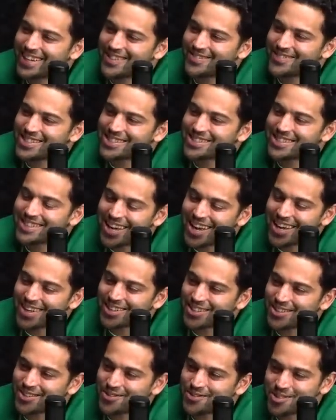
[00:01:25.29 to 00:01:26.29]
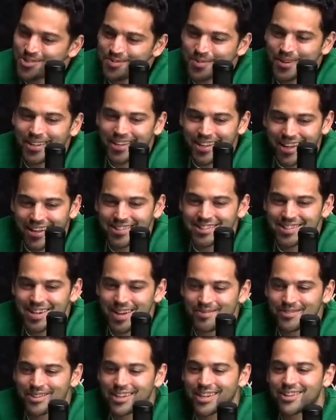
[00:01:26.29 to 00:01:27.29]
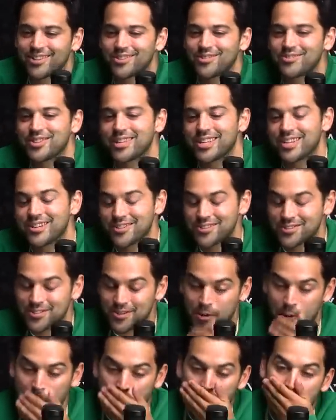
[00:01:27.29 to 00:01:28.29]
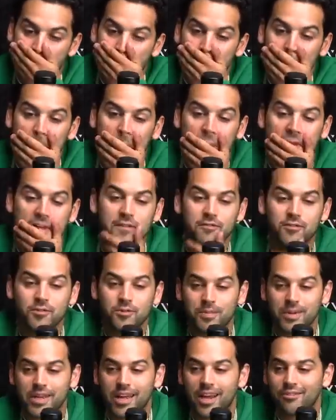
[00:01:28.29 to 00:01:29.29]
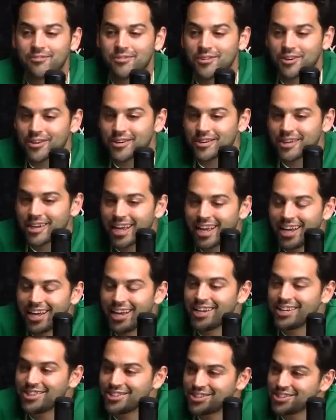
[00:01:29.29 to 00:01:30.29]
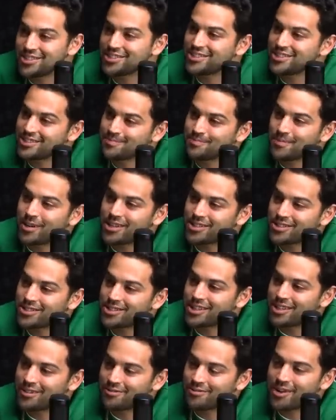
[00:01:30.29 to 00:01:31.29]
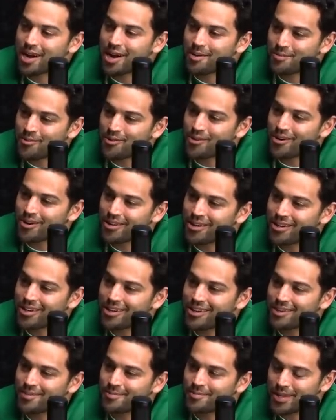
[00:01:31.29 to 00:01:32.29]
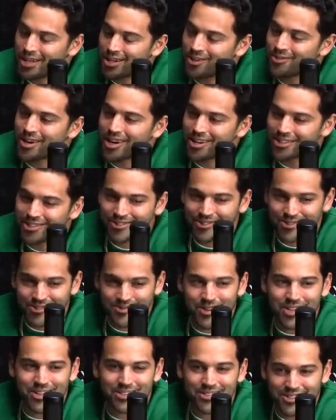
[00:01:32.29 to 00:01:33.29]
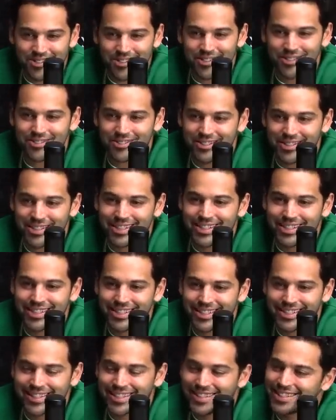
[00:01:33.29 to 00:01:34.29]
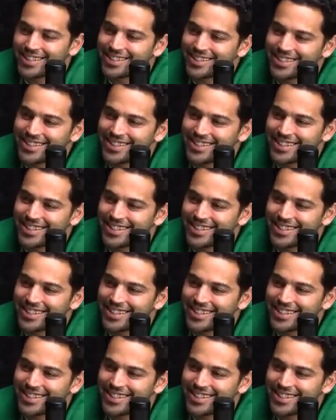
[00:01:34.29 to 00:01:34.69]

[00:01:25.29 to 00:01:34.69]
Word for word: It means a lot. You know, we spent a lot of time together over the years. So, believe you me, I've learned just as much, if not more, being around you as well. So, on what not to do?